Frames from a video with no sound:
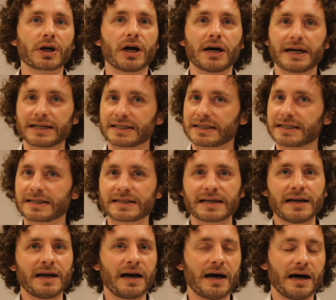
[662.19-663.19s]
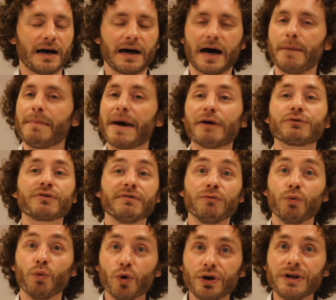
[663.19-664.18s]
costs, amount
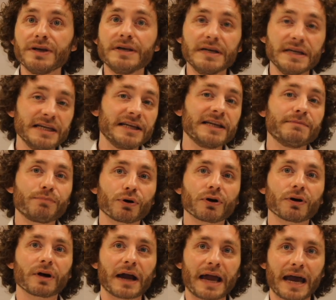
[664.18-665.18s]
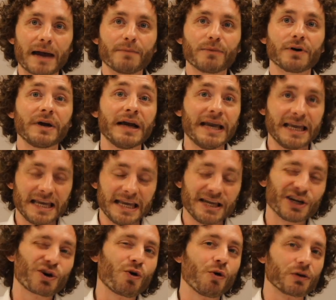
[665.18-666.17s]
of wood needed per hammer
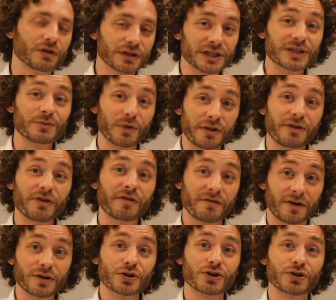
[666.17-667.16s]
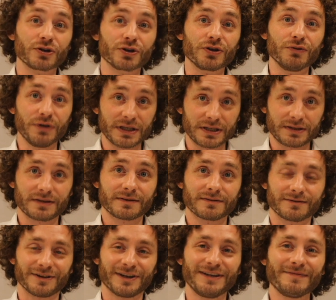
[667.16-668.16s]
in accordance with your functional unit,
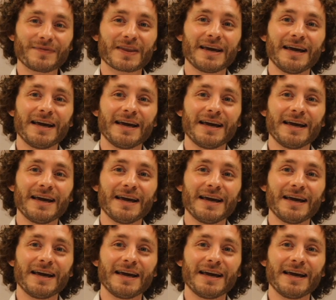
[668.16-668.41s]
right?